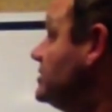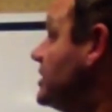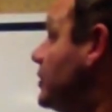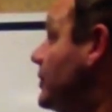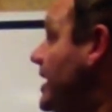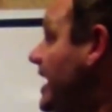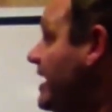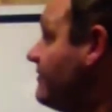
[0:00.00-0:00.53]

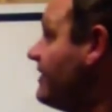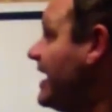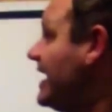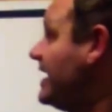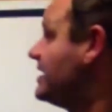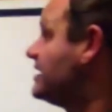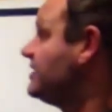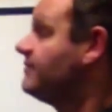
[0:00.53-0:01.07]
So we have
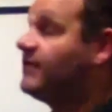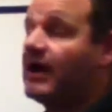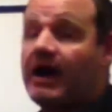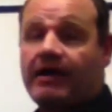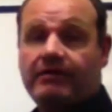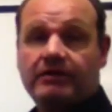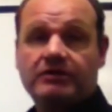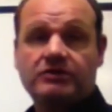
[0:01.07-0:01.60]

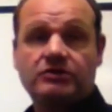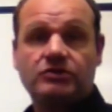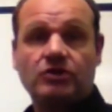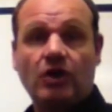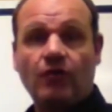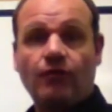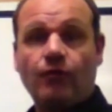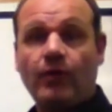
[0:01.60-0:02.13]
antivirus
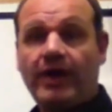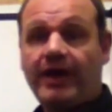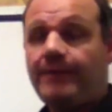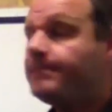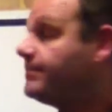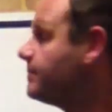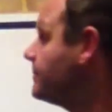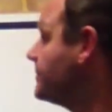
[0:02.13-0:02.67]
software,